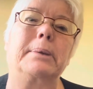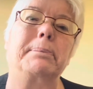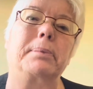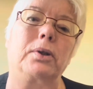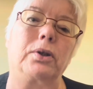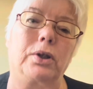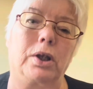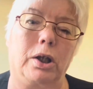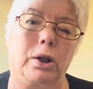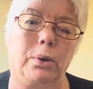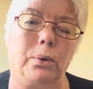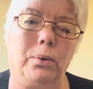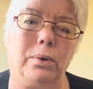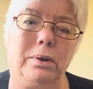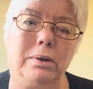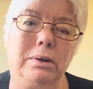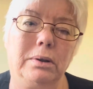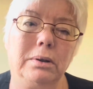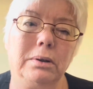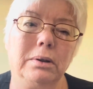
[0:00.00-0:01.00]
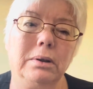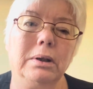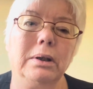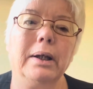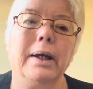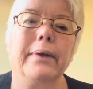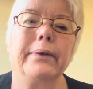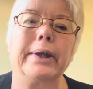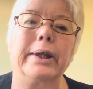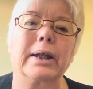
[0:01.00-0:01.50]
below
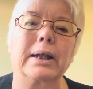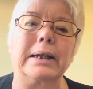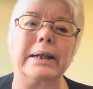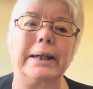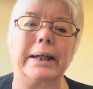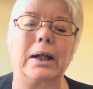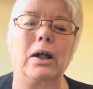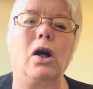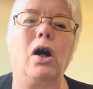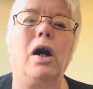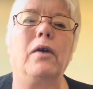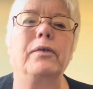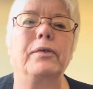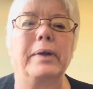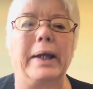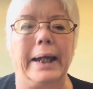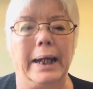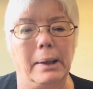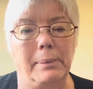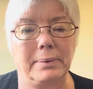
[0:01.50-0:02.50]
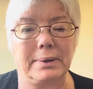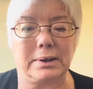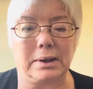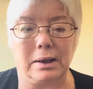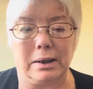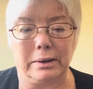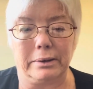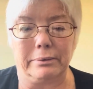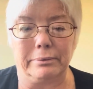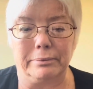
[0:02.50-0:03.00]
that you can get off of
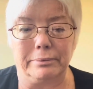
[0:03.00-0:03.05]
Amazon.